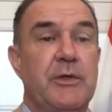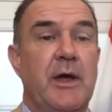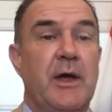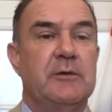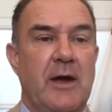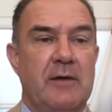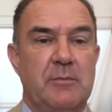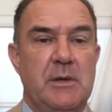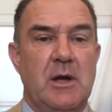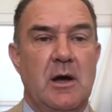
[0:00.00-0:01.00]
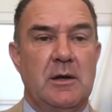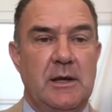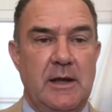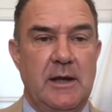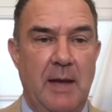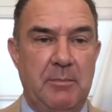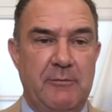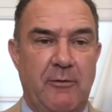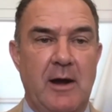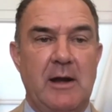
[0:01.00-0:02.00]
thanks for having me on, and happy
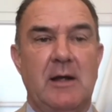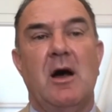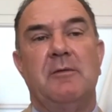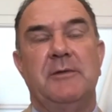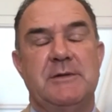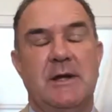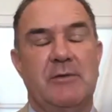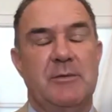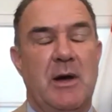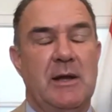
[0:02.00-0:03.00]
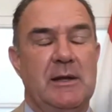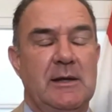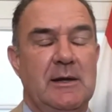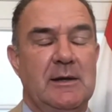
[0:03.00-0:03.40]
Friday coffee to everybody,